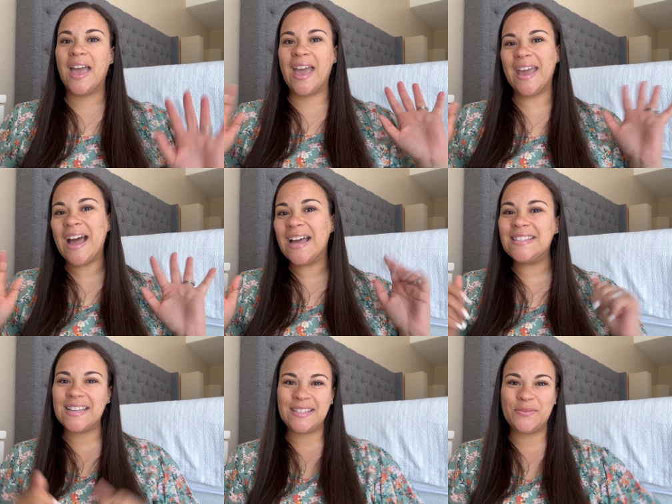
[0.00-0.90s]
Hey
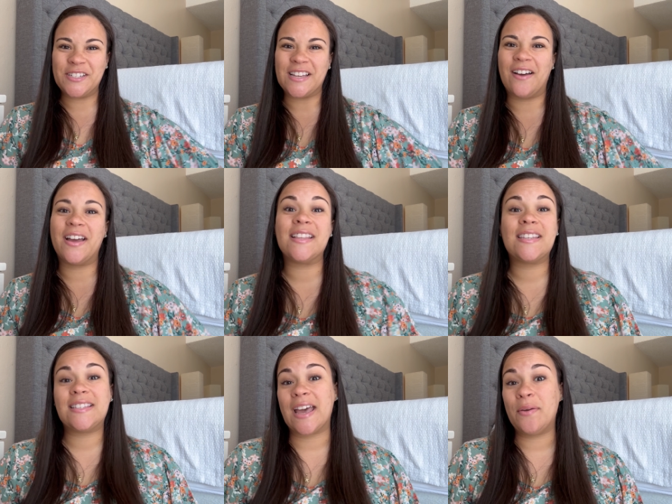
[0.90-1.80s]
guys, it's Michelle, and
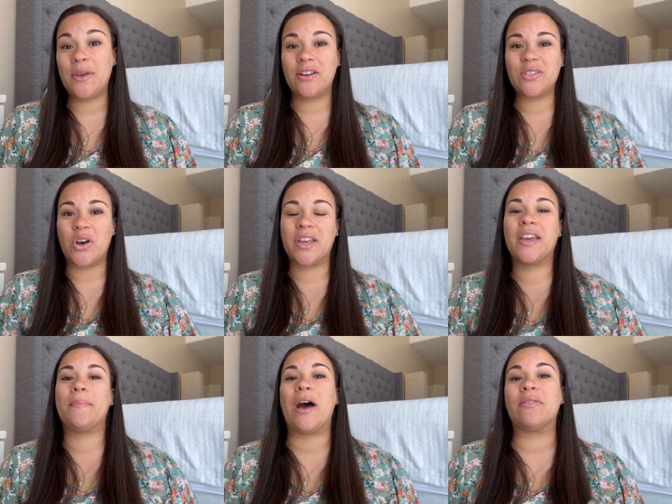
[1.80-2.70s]
today we are
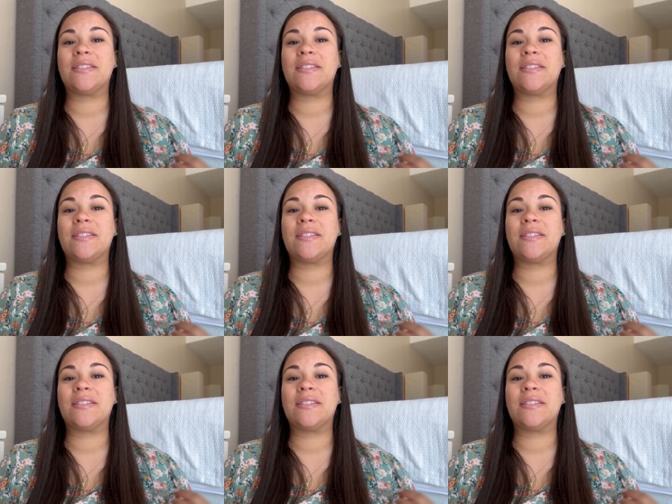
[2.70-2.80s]
talking about